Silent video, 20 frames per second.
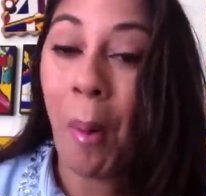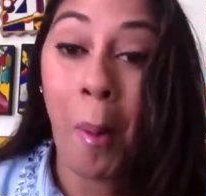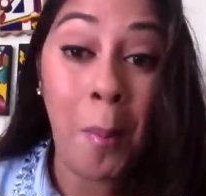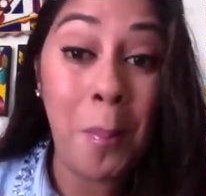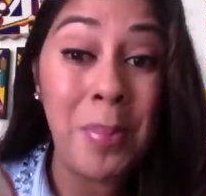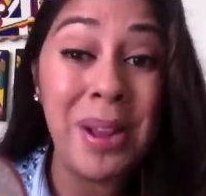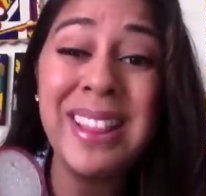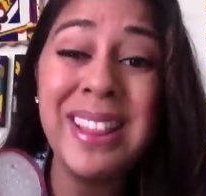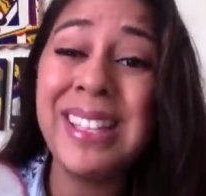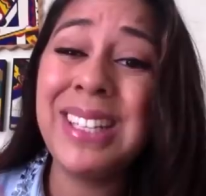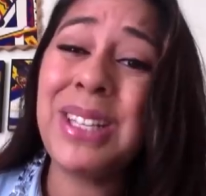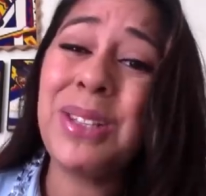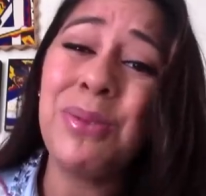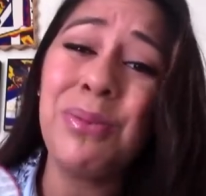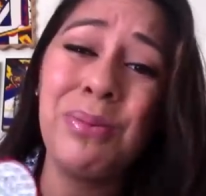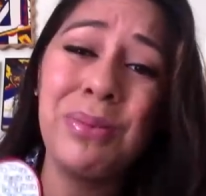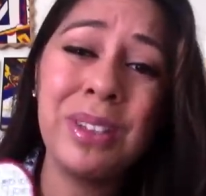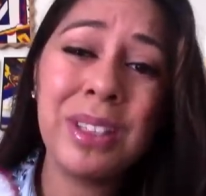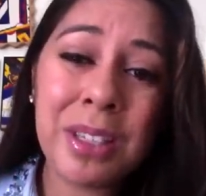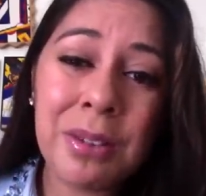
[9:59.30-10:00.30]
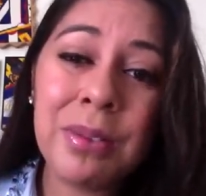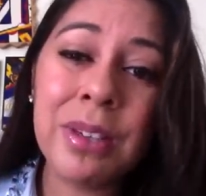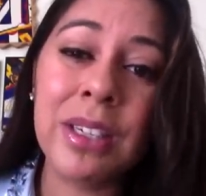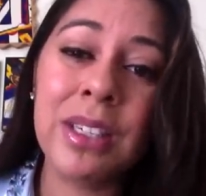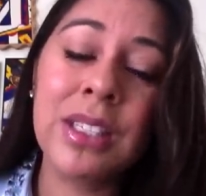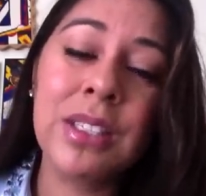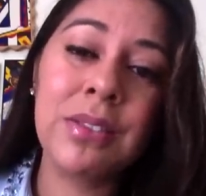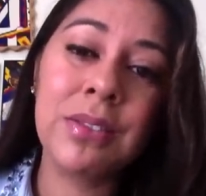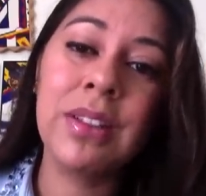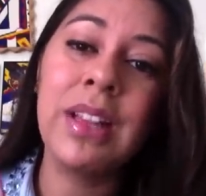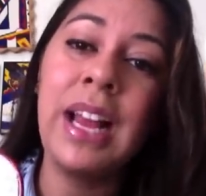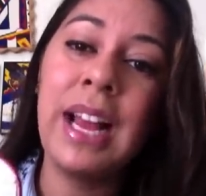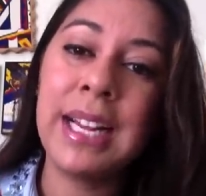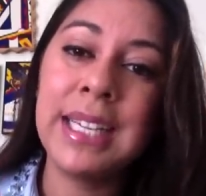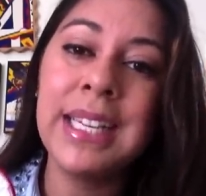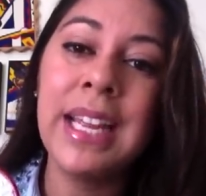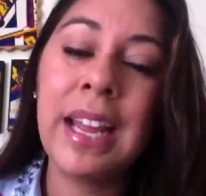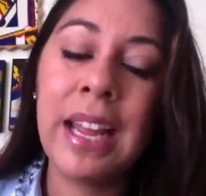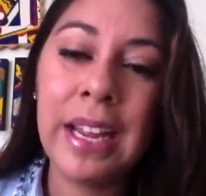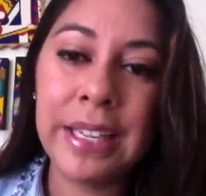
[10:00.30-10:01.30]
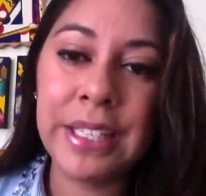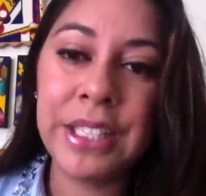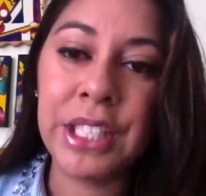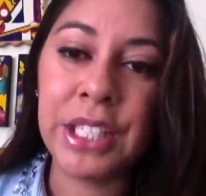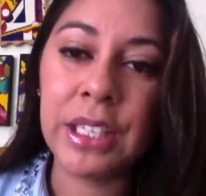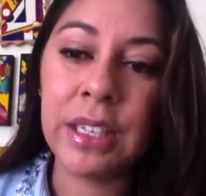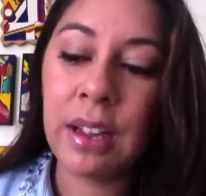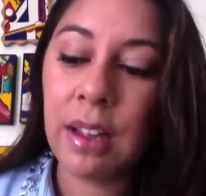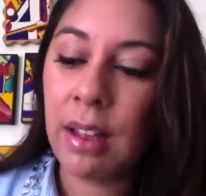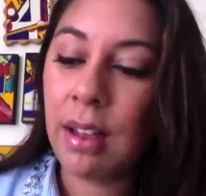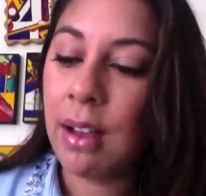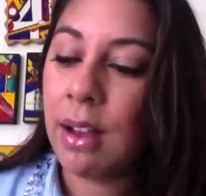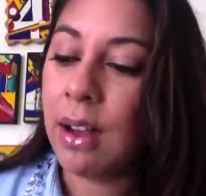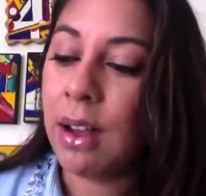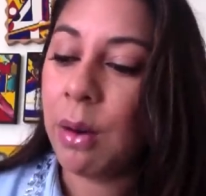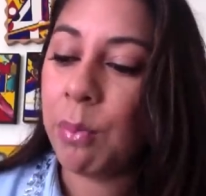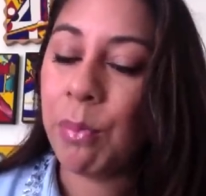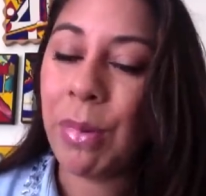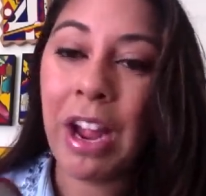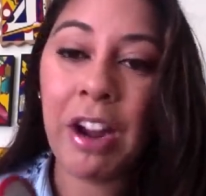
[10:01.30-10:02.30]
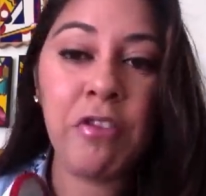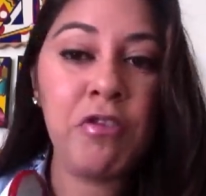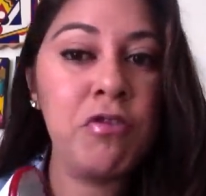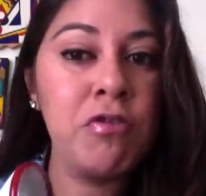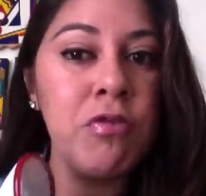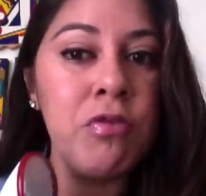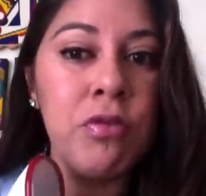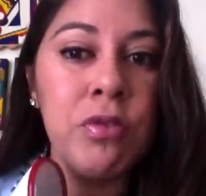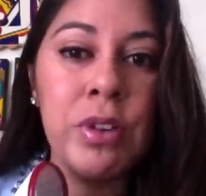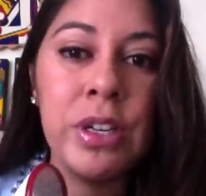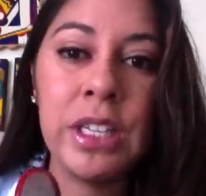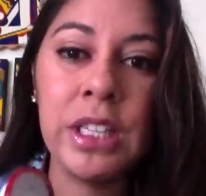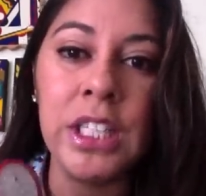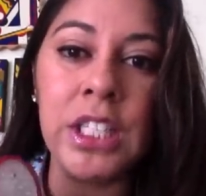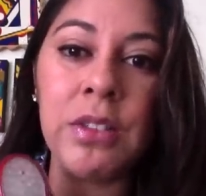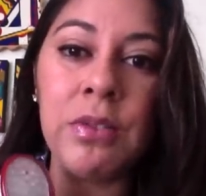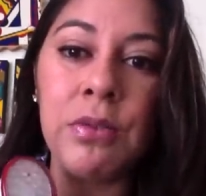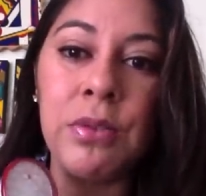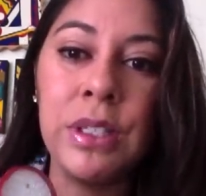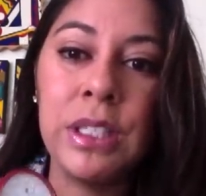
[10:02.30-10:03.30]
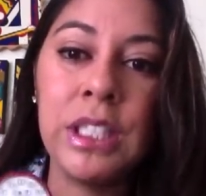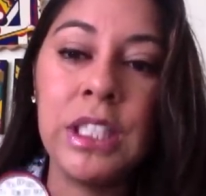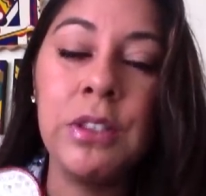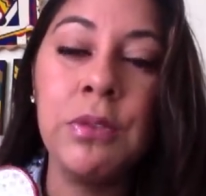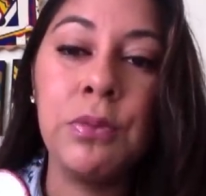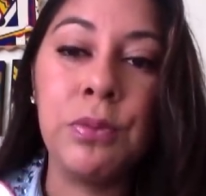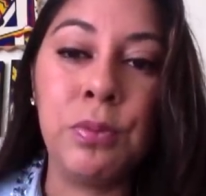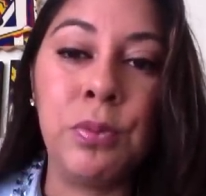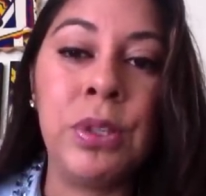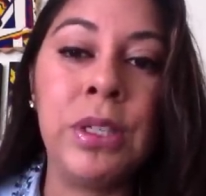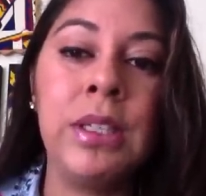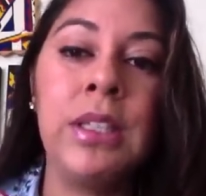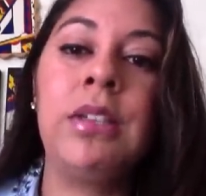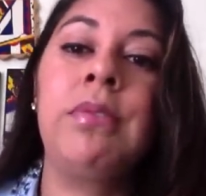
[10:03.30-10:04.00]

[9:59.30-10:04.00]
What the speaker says: but this really works for the anti-aging. I really, really, really